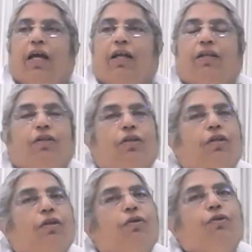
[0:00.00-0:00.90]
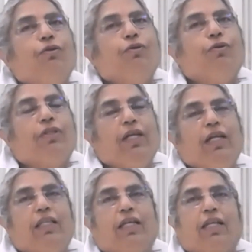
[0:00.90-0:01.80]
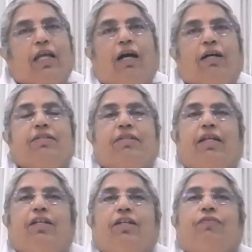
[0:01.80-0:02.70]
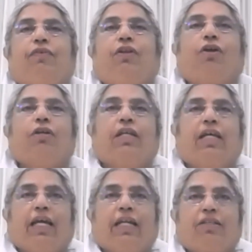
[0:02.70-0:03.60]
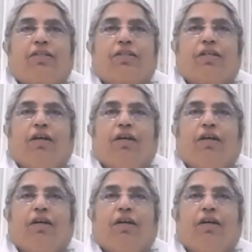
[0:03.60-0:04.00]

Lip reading: And do you think that our center will not get